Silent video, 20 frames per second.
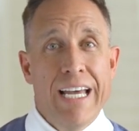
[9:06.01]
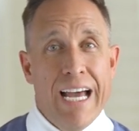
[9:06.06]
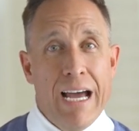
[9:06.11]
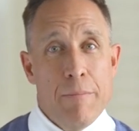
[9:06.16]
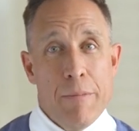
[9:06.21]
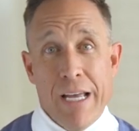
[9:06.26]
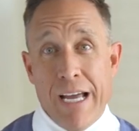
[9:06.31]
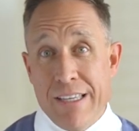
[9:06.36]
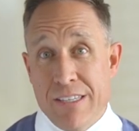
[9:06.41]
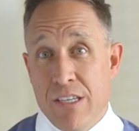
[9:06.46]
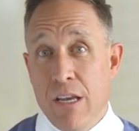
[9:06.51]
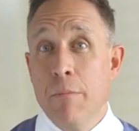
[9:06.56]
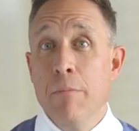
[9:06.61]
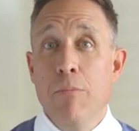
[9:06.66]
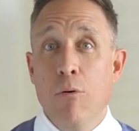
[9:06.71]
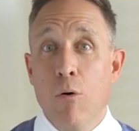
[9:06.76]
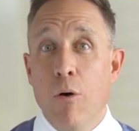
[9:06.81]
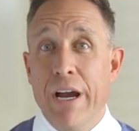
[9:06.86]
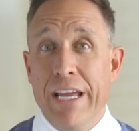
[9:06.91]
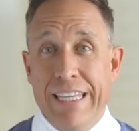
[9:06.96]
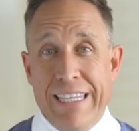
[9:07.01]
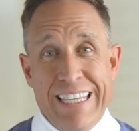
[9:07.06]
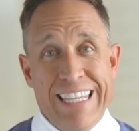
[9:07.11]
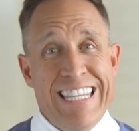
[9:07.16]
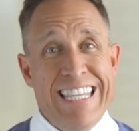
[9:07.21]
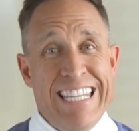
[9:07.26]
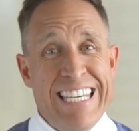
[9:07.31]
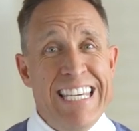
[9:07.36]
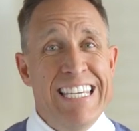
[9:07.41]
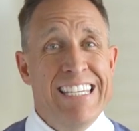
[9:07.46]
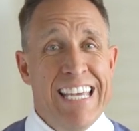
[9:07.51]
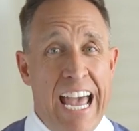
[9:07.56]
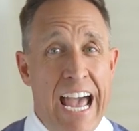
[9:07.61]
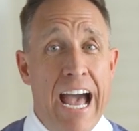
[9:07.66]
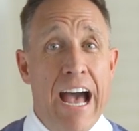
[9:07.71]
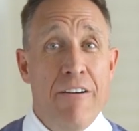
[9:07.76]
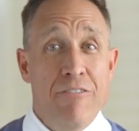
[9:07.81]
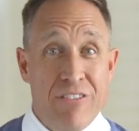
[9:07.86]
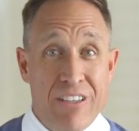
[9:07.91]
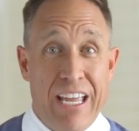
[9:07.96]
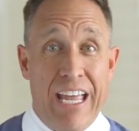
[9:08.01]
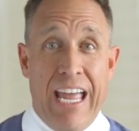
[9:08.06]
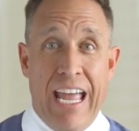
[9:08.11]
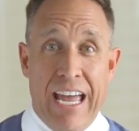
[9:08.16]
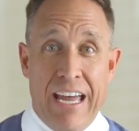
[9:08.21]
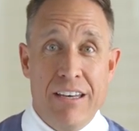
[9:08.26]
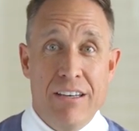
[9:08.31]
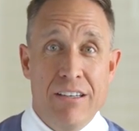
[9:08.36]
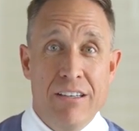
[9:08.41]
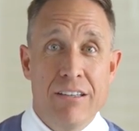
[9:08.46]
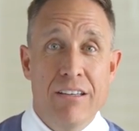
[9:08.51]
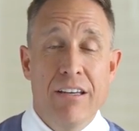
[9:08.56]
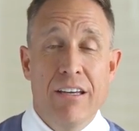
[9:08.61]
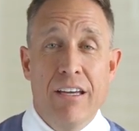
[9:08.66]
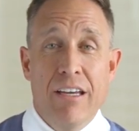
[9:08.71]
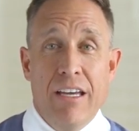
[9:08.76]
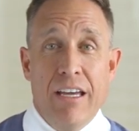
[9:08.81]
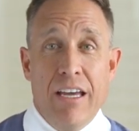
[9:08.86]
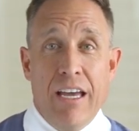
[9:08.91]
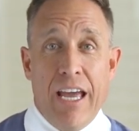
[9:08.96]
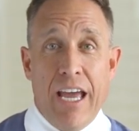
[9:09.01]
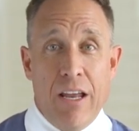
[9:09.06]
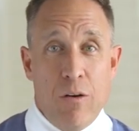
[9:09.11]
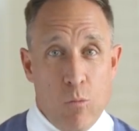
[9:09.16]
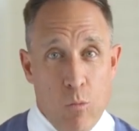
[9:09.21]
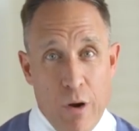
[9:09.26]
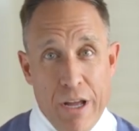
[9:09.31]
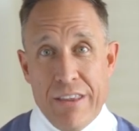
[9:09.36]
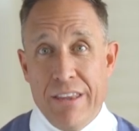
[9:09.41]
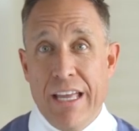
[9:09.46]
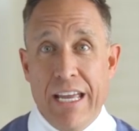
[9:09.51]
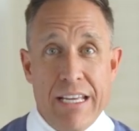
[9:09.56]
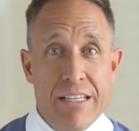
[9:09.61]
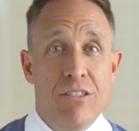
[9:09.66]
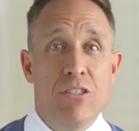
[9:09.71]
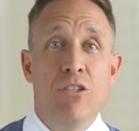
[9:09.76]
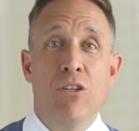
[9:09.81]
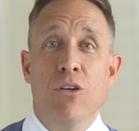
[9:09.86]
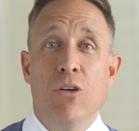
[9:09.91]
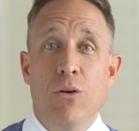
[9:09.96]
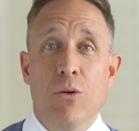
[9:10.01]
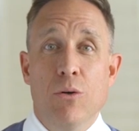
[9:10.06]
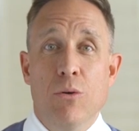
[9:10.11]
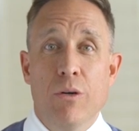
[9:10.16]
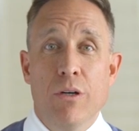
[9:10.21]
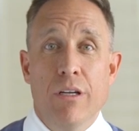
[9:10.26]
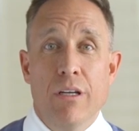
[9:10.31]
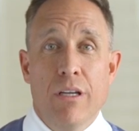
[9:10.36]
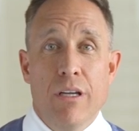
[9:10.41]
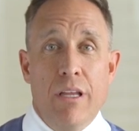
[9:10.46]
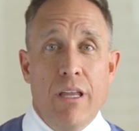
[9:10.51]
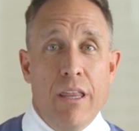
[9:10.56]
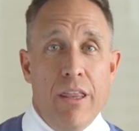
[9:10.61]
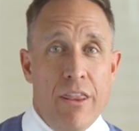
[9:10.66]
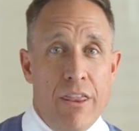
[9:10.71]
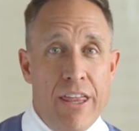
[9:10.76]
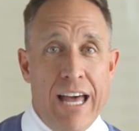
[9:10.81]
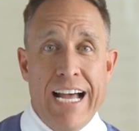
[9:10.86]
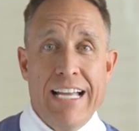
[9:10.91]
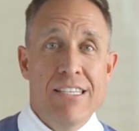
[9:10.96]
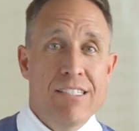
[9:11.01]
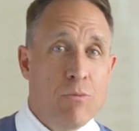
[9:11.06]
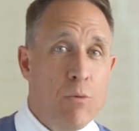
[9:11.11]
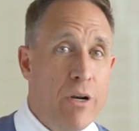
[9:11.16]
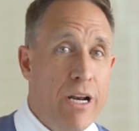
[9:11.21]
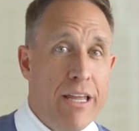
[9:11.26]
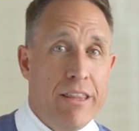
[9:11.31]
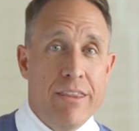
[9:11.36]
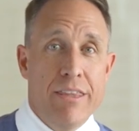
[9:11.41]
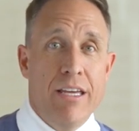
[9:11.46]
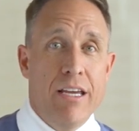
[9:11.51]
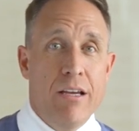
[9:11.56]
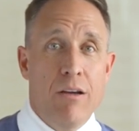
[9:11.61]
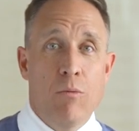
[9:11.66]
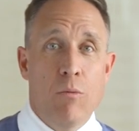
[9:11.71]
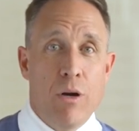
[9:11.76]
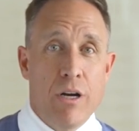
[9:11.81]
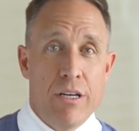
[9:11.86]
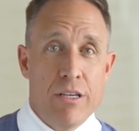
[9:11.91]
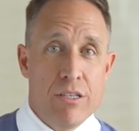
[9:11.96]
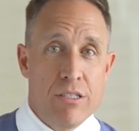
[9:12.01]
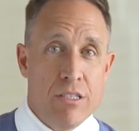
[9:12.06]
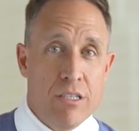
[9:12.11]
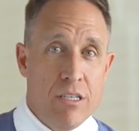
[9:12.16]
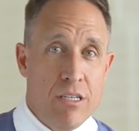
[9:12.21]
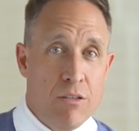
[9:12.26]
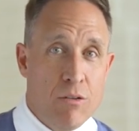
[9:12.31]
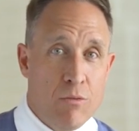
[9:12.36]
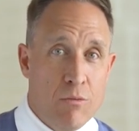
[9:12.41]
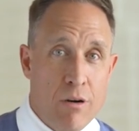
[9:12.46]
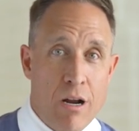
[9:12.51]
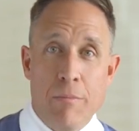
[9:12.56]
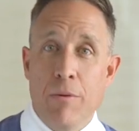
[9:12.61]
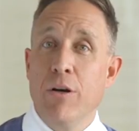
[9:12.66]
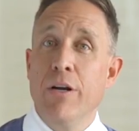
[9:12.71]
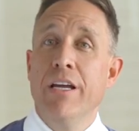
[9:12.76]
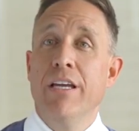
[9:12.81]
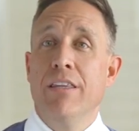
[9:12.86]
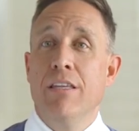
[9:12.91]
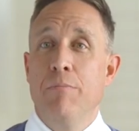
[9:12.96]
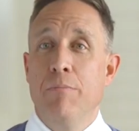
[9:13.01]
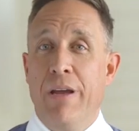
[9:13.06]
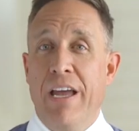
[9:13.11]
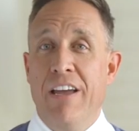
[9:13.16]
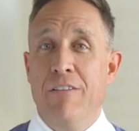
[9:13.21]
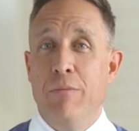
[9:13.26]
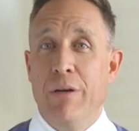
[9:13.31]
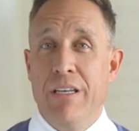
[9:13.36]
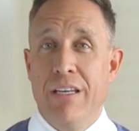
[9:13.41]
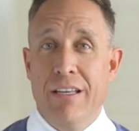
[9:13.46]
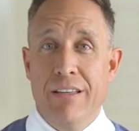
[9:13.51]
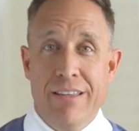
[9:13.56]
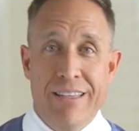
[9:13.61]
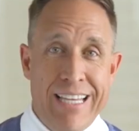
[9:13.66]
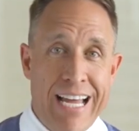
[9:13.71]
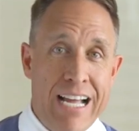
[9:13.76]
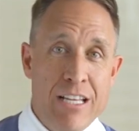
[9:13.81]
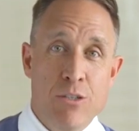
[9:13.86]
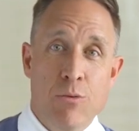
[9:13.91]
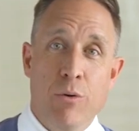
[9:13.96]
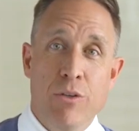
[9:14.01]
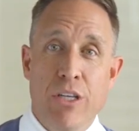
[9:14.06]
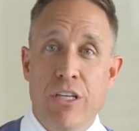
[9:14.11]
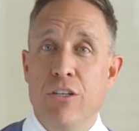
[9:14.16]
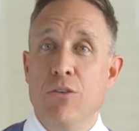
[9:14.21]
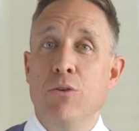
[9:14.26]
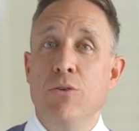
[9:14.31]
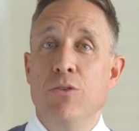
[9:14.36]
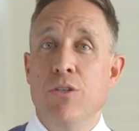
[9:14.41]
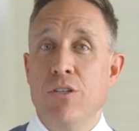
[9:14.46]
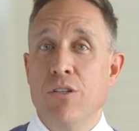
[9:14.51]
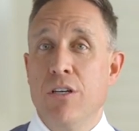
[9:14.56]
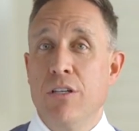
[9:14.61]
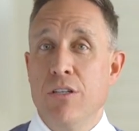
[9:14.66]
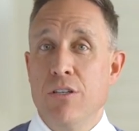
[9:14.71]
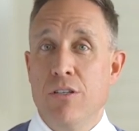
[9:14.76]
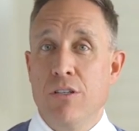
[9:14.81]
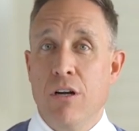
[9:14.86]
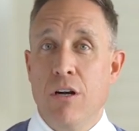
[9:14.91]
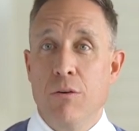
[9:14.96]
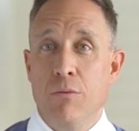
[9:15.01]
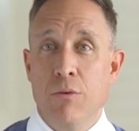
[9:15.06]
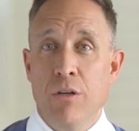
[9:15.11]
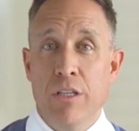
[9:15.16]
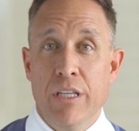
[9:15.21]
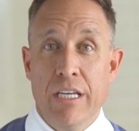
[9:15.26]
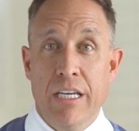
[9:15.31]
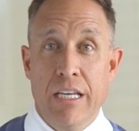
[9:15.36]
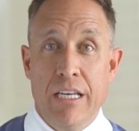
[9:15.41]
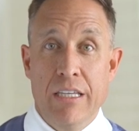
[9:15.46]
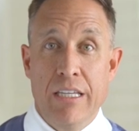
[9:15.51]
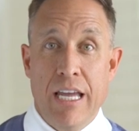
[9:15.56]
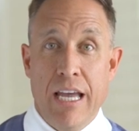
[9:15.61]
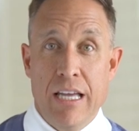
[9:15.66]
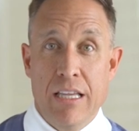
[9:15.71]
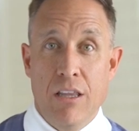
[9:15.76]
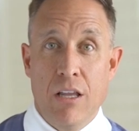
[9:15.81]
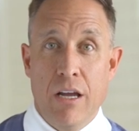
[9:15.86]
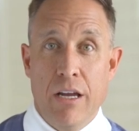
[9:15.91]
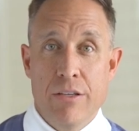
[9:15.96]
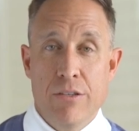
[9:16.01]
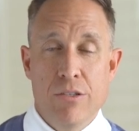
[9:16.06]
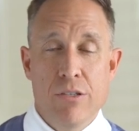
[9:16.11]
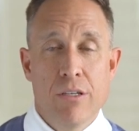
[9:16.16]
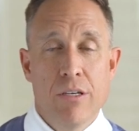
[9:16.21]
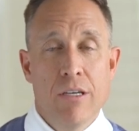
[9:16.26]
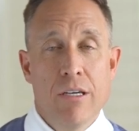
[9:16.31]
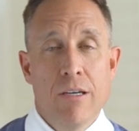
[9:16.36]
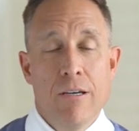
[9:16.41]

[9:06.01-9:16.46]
I mean, at some point, these have to end. And when they do, that's when I think we're gonna see the rubber hit the pavement. That's when the news is gonna start really hitting the headlines.